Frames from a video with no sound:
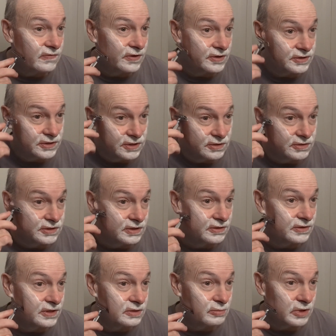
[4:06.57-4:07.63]
First use
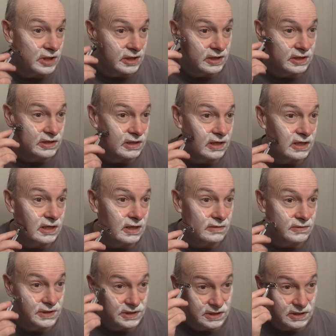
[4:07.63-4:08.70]
on this blade, like I
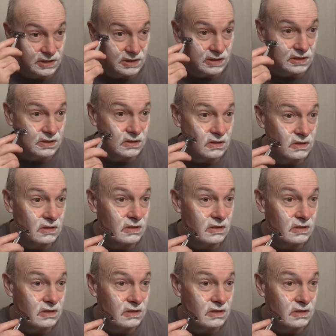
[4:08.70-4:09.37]
was saying.